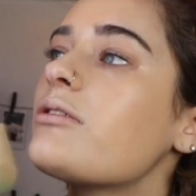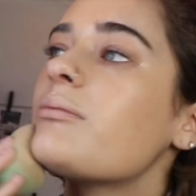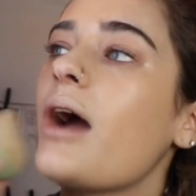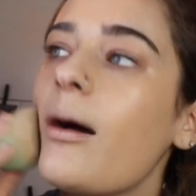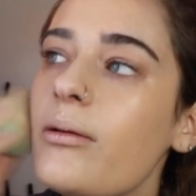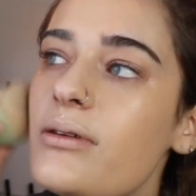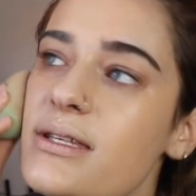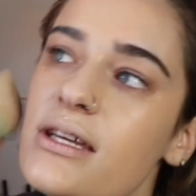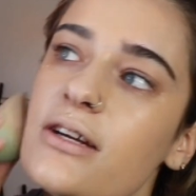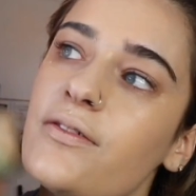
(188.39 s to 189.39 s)
room, probably
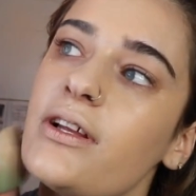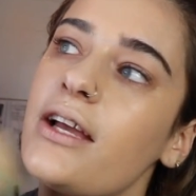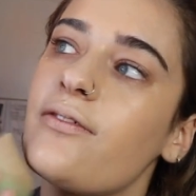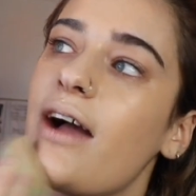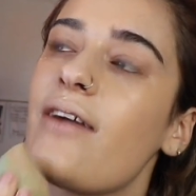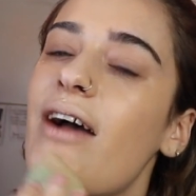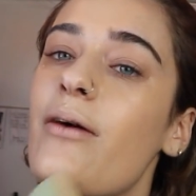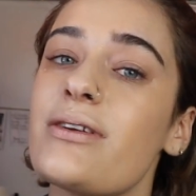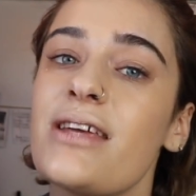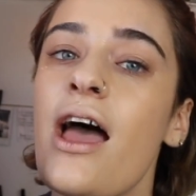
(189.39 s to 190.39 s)
was there for like 5
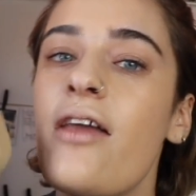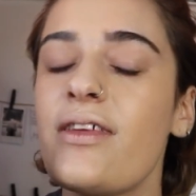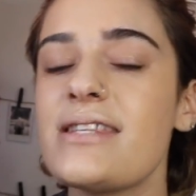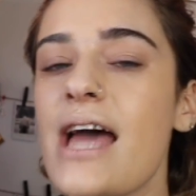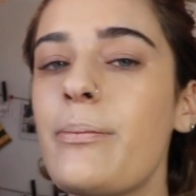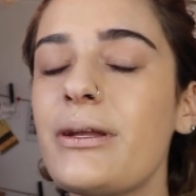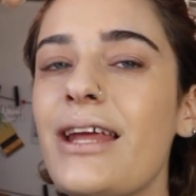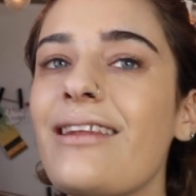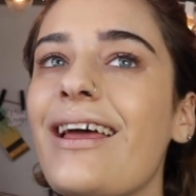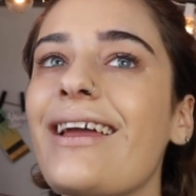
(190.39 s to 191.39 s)
hours. This happened
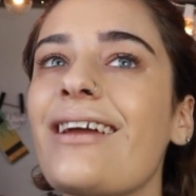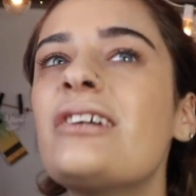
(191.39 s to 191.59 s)
at like